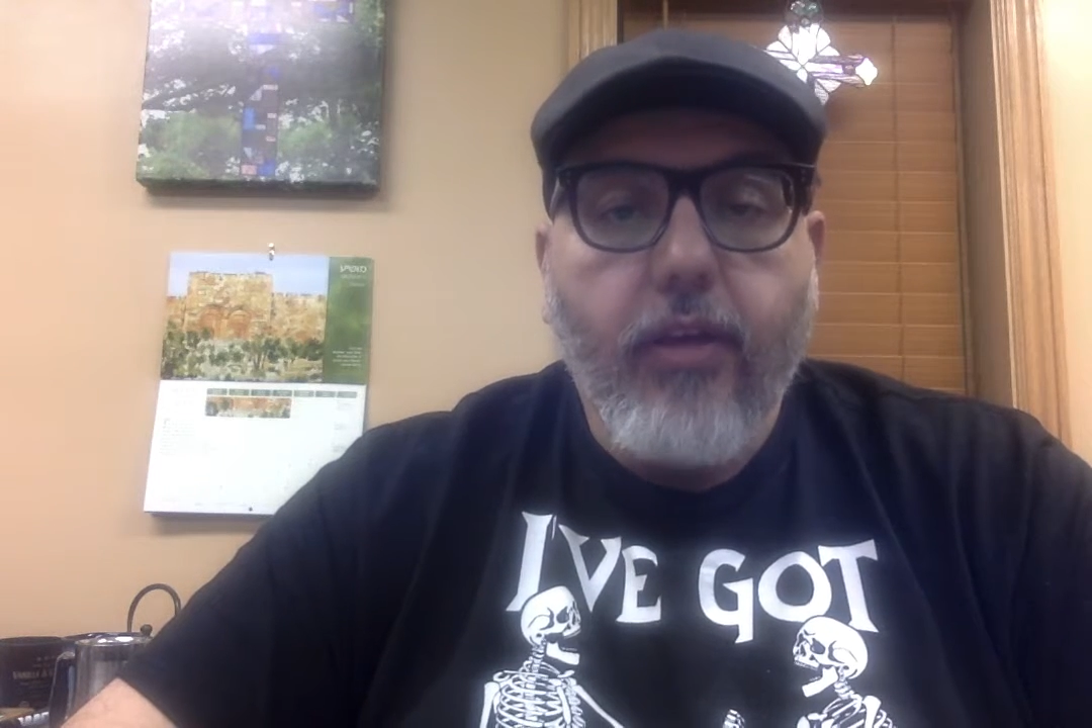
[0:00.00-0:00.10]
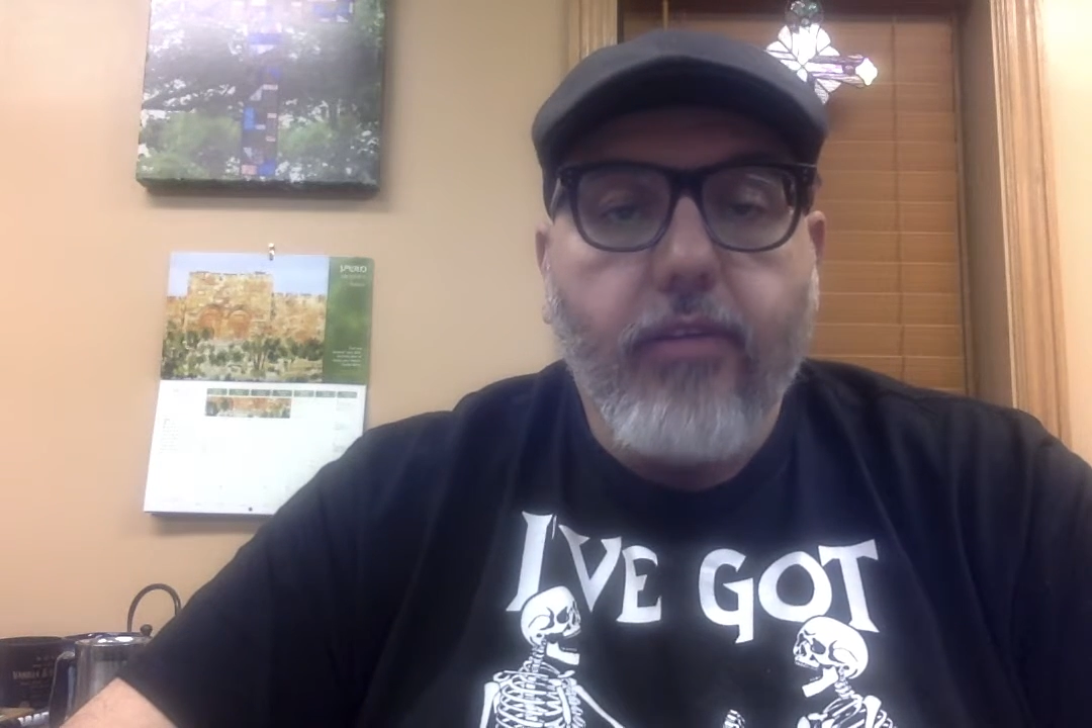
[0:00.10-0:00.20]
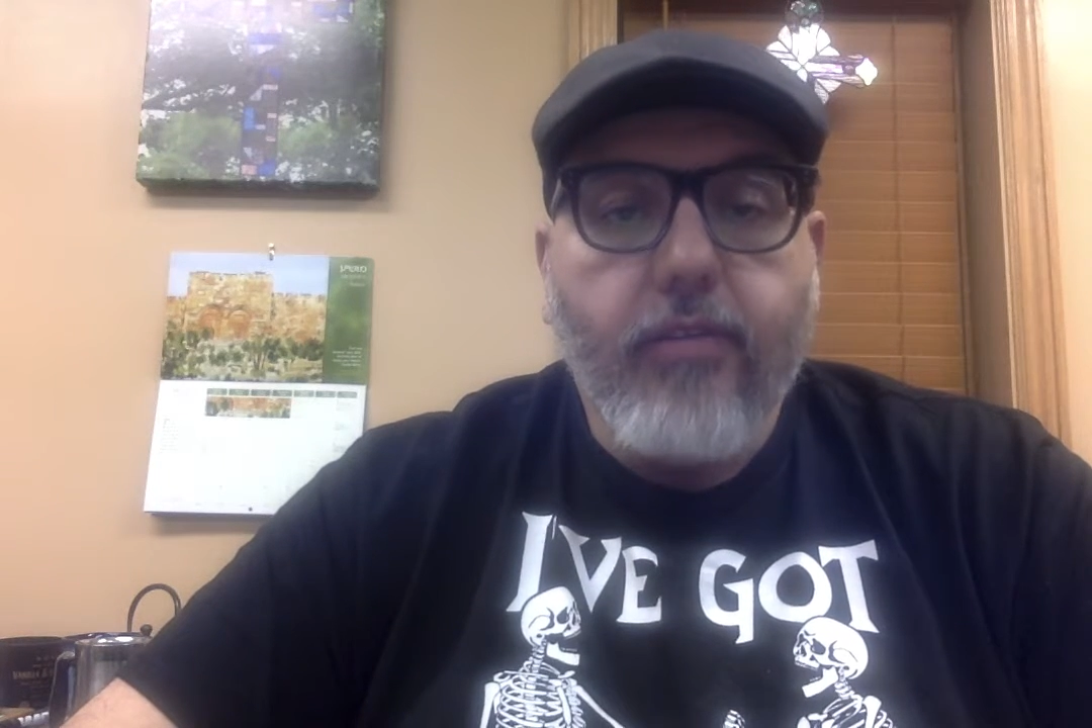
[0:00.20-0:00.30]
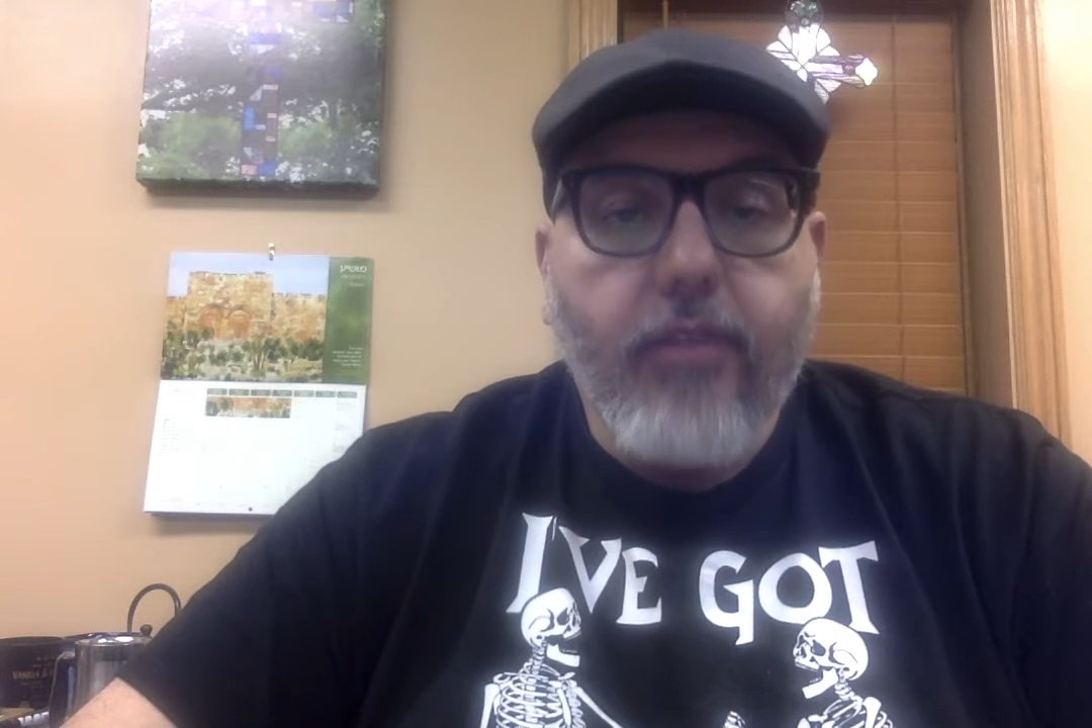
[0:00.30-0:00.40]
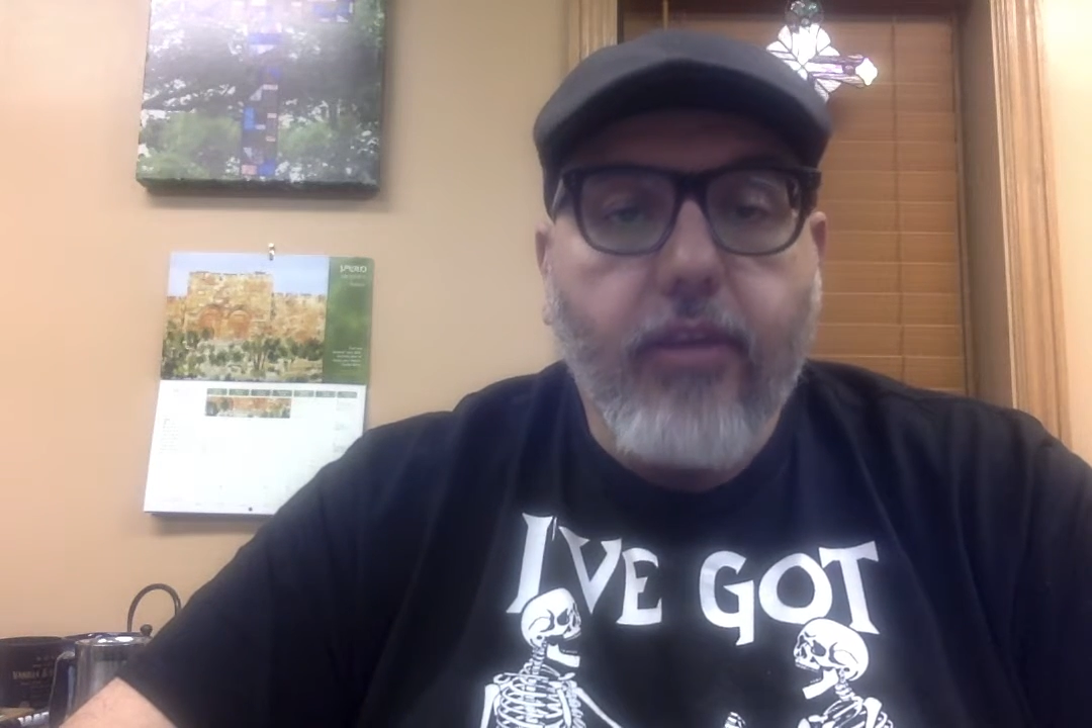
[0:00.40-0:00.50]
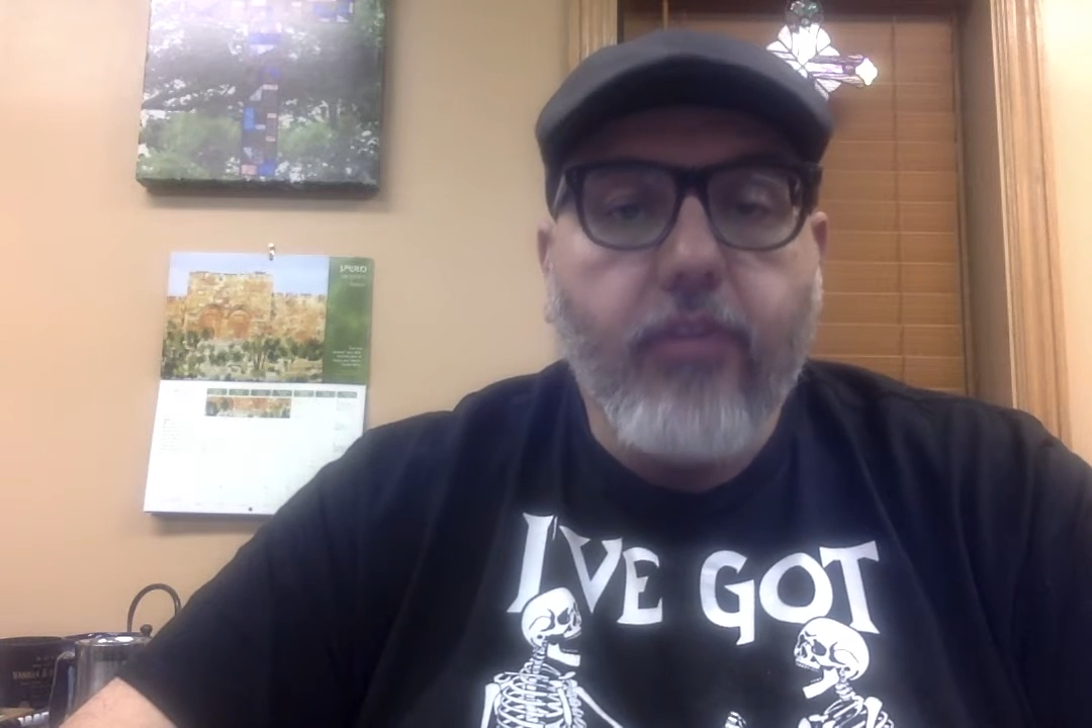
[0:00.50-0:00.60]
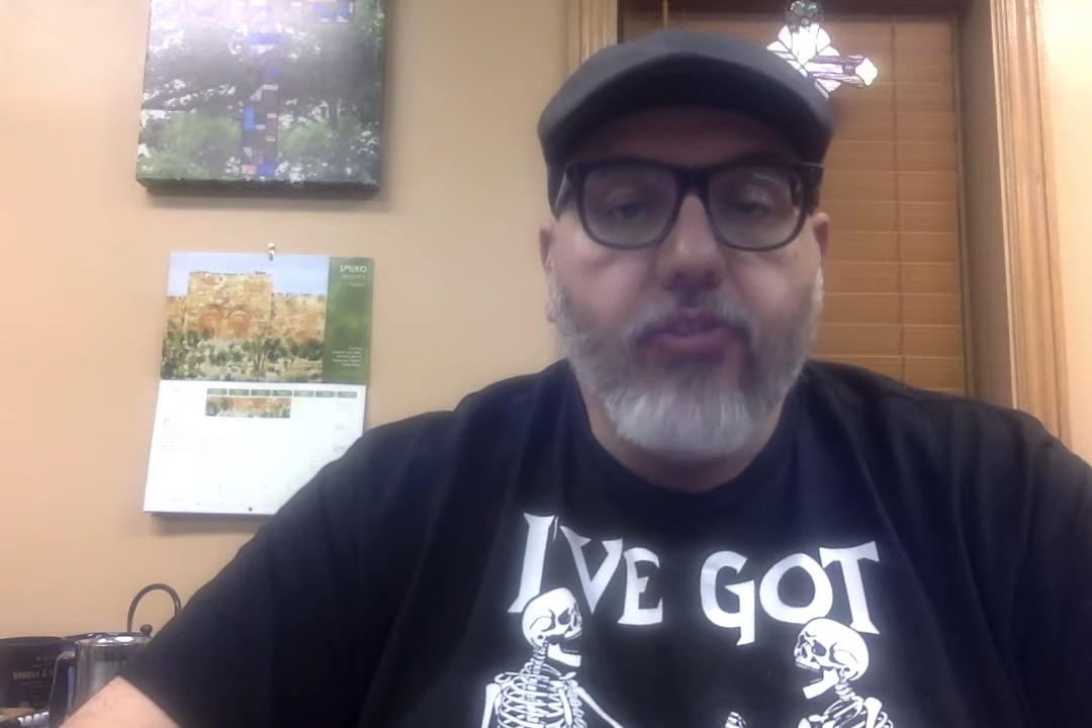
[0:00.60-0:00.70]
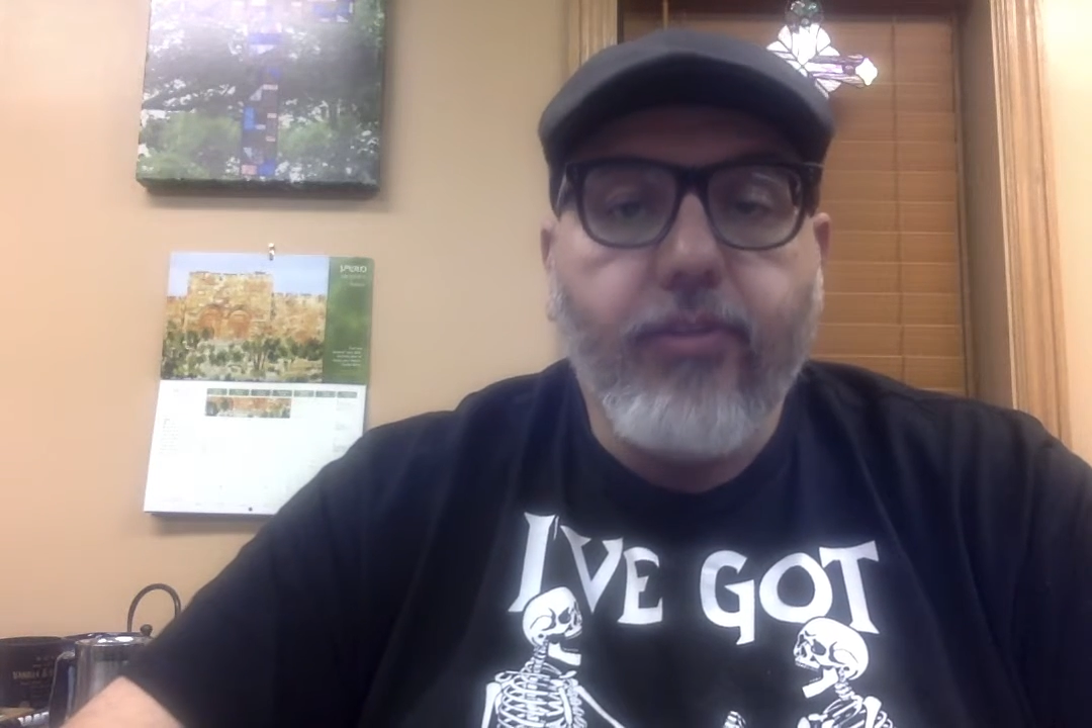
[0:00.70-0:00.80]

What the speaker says: said it should